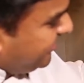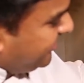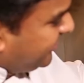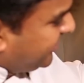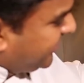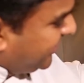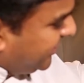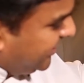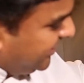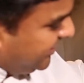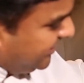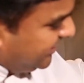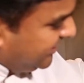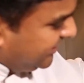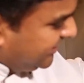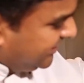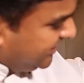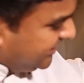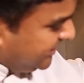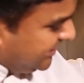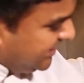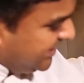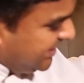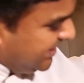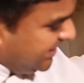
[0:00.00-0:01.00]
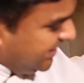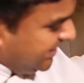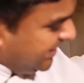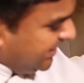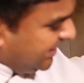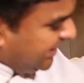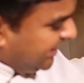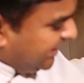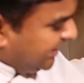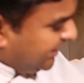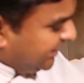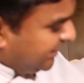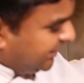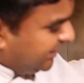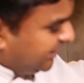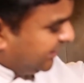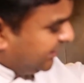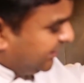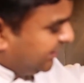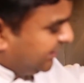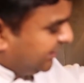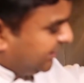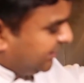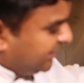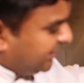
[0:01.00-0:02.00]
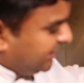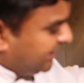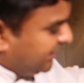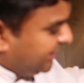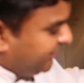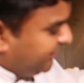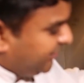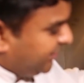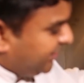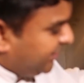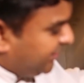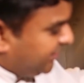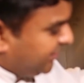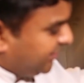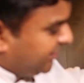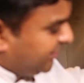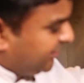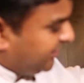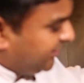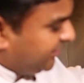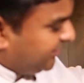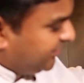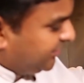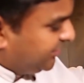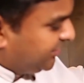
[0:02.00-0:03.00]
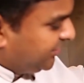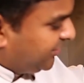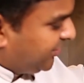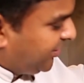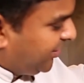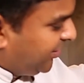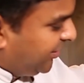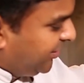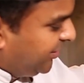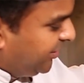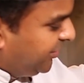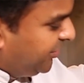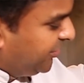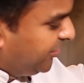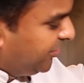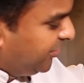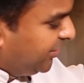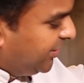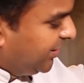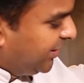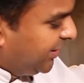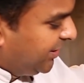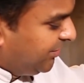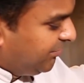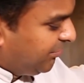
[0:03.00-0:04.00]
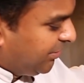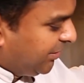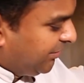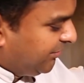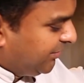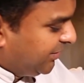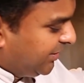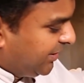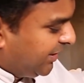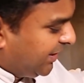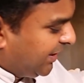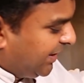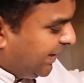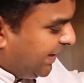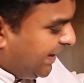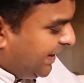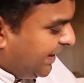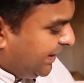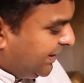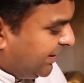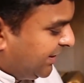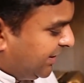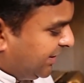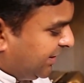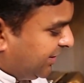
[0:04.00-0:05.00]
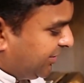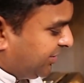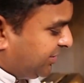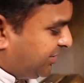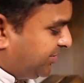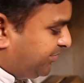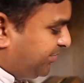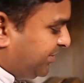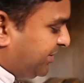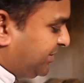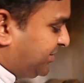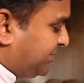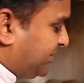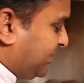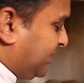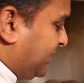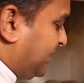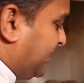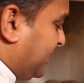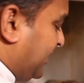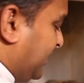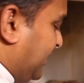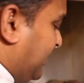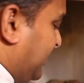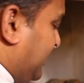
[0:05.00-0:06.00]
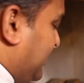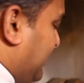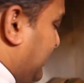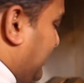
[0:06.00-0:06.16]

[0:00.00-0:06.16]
Okay, and there we go. So all the yogurt, whatever that I added, the recipe is still there,